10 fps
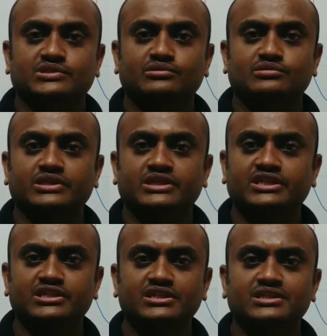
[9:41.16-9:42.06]
So
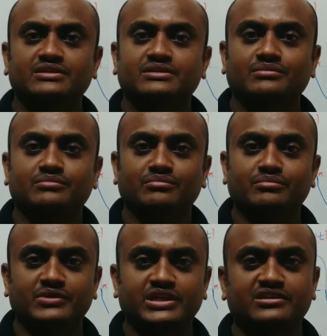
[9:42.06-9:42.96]
it
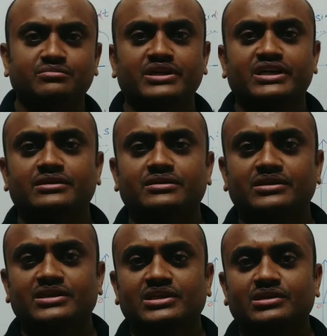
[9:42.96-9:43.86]
may
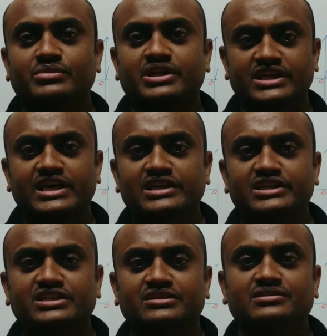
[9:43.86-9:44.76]
be
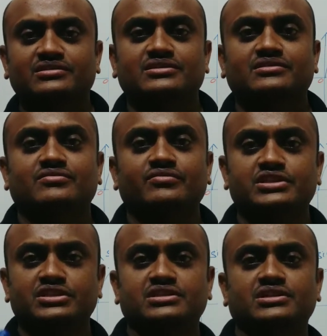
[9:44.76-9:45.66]
reality
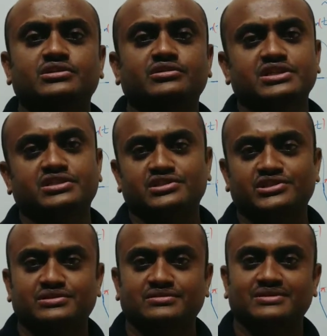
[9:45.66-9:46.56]
with your
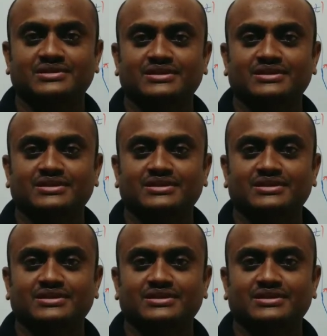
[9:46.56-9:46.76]
research.